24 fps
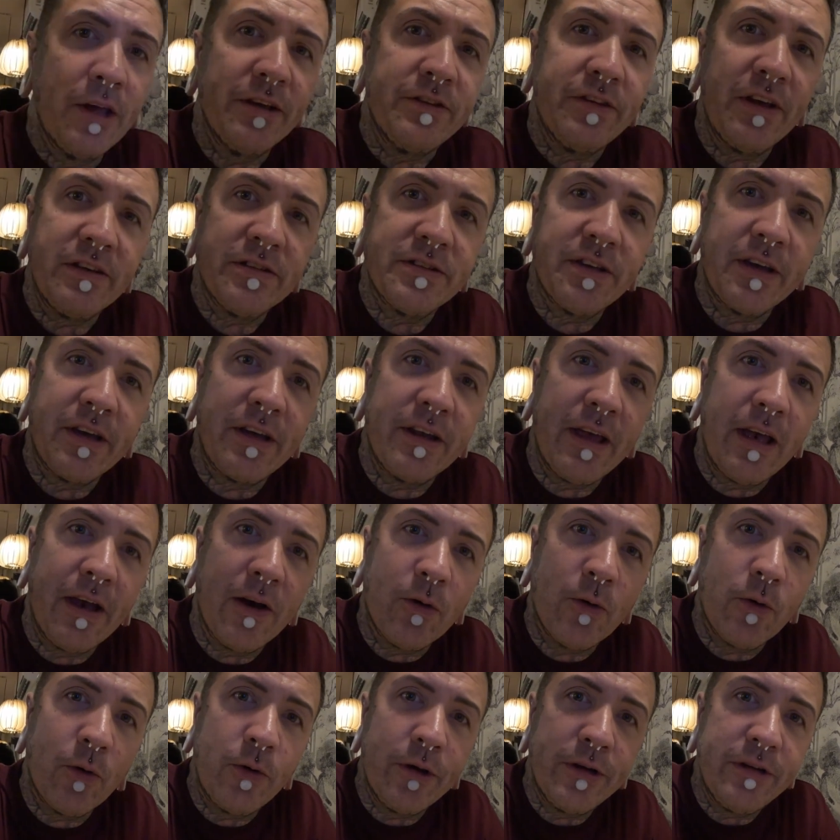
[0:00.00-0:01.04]
It tastes like an
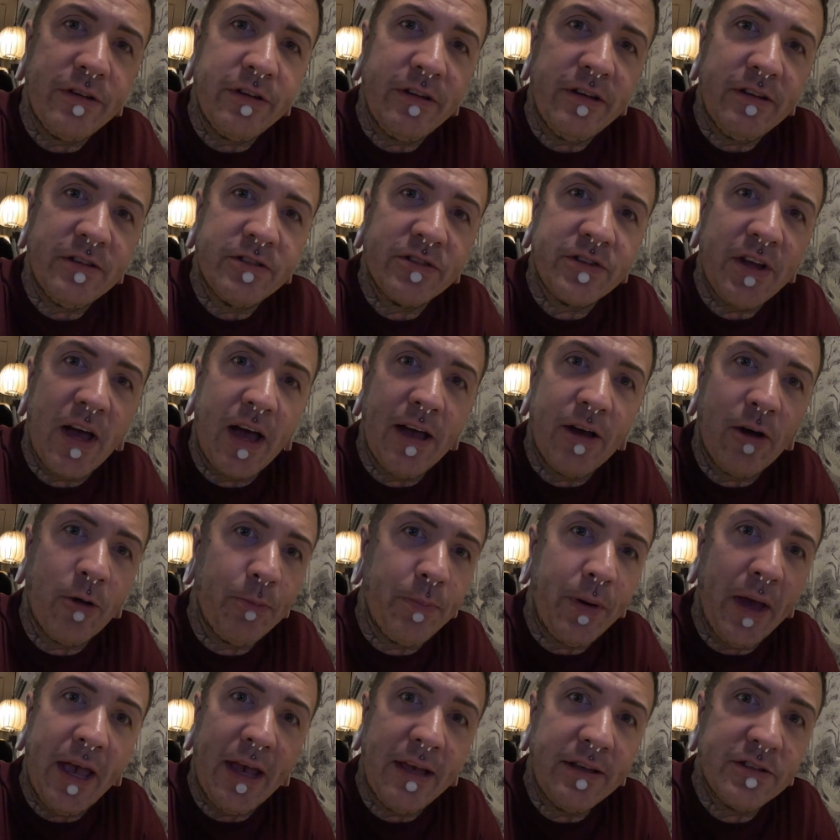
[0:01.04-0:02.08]
Aero D
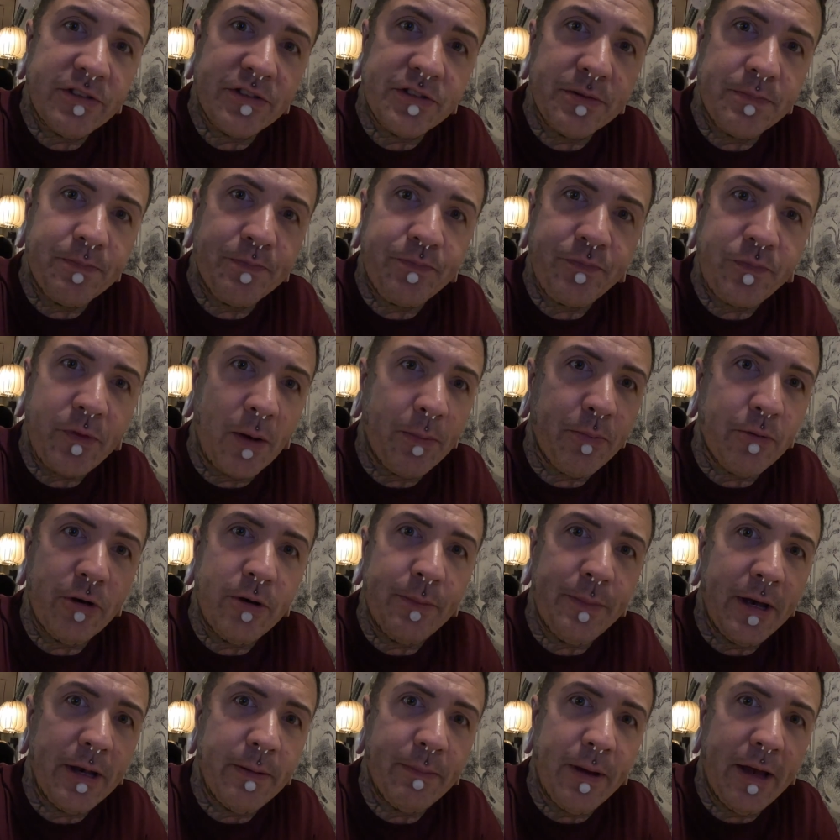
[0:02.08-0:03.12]
style paste, a
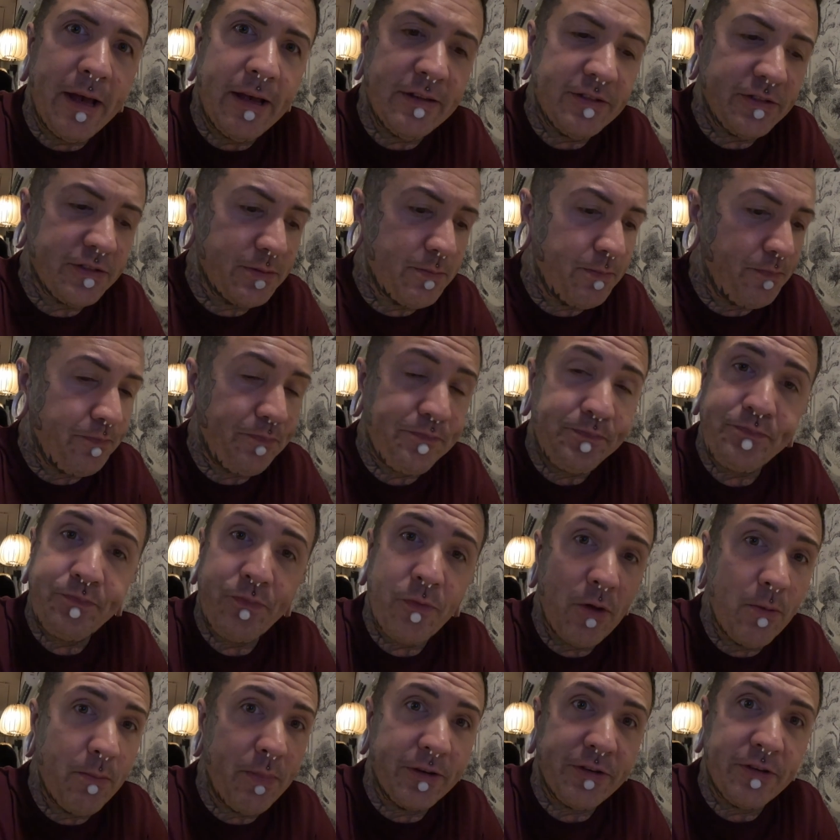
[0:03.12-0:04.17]
pre-made paste,
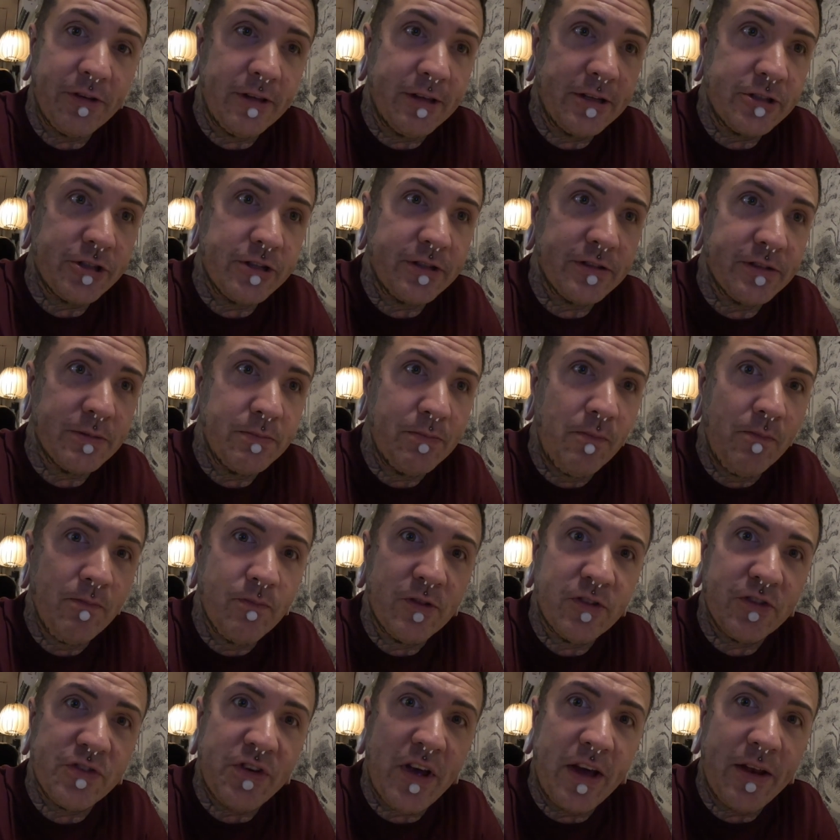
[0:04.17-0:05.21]
but delicious.
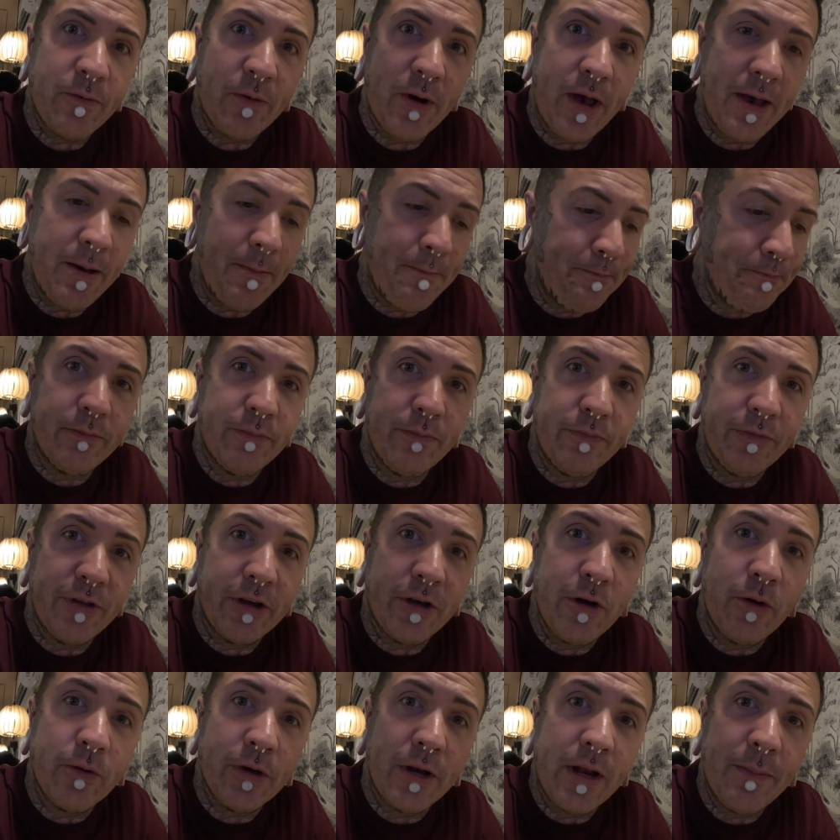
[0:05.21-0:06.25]
It's done right. The
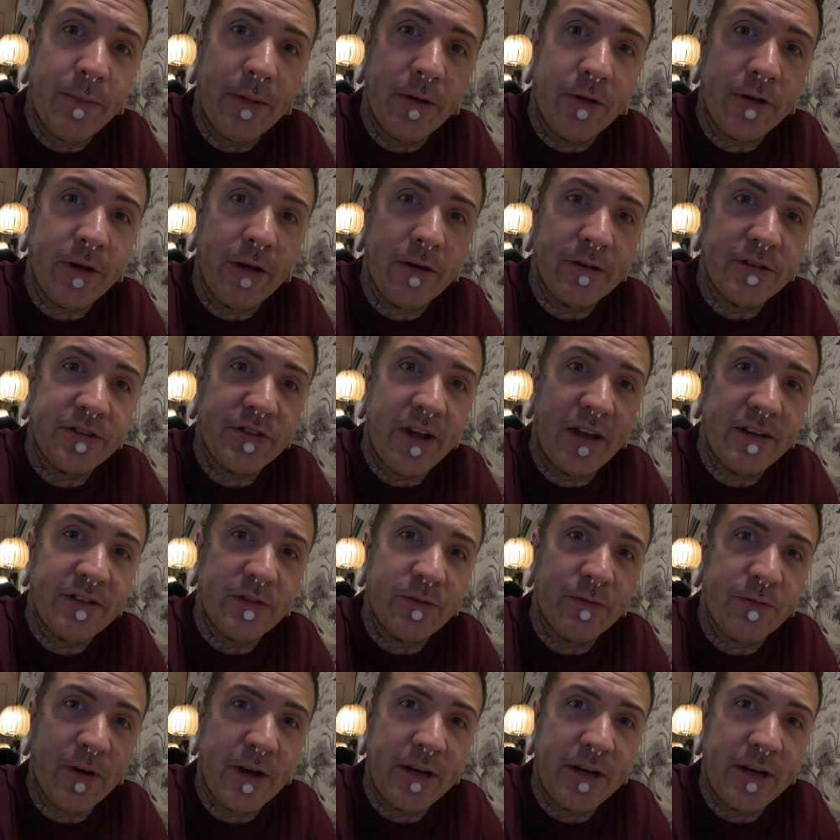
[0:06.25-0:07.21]
coconut milk here is nice and